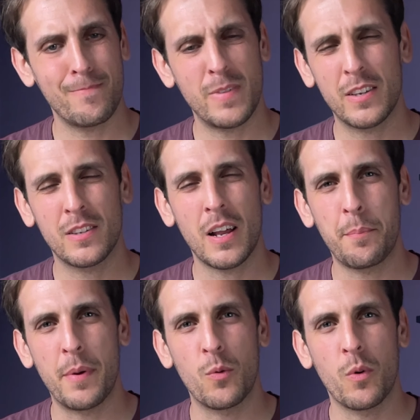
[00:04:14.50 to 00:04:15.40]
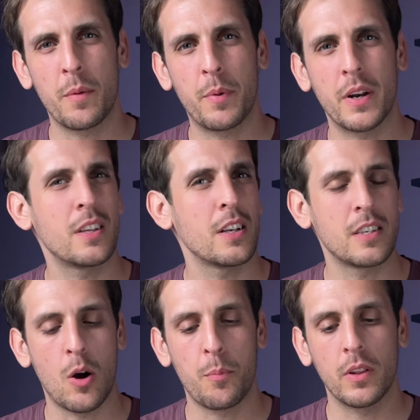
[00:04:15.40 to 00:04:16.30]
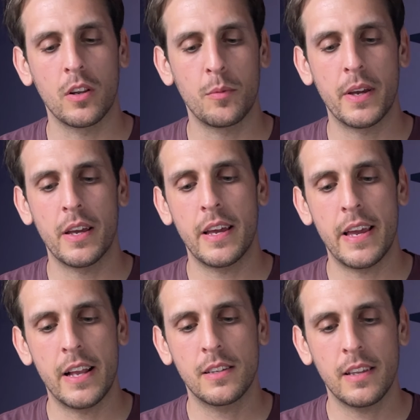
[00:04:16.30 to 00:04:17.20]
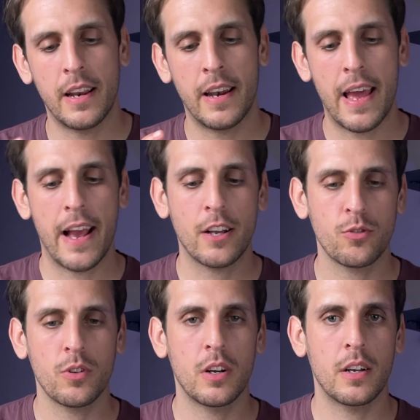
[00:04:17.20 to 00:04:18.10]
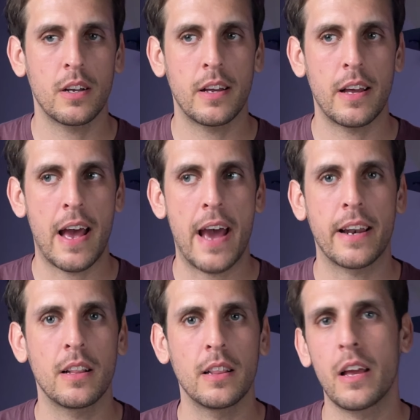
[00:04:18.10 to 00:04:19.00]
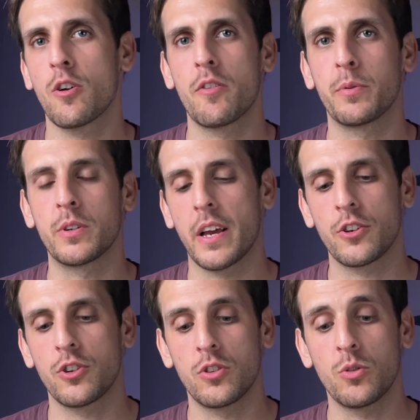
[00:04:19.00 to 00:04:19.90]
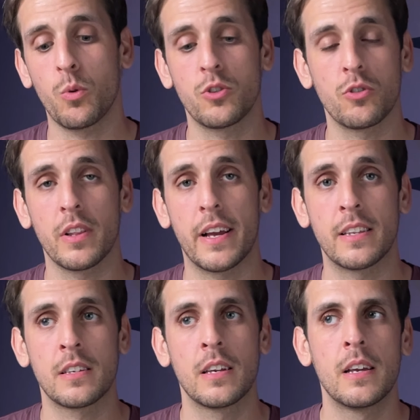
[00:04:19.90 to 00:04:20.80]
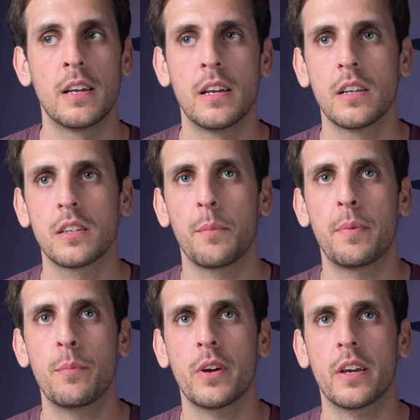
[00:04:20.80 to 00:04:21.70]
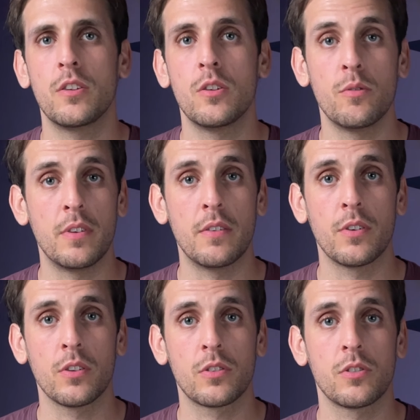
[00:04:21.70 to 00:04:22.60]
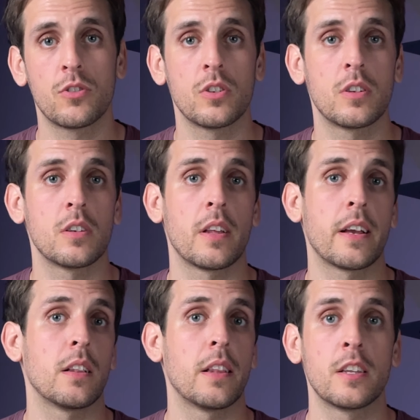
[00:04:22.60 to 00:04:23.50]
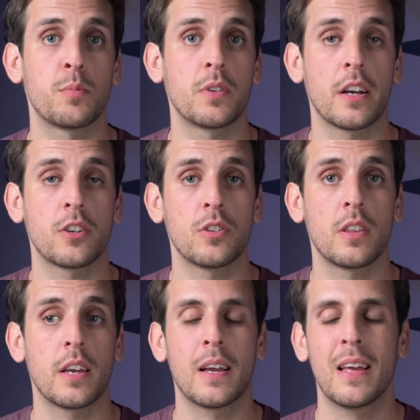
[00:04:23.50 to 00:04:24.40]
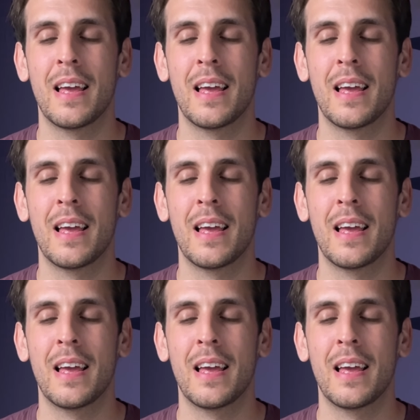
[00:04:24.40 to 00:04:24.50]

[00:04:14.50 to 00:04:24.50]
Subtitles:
it's not a big one, but it does help a little bit. It's an extra added layer of protection towards your lens. Some people get UV filters just as like a lens protection thing.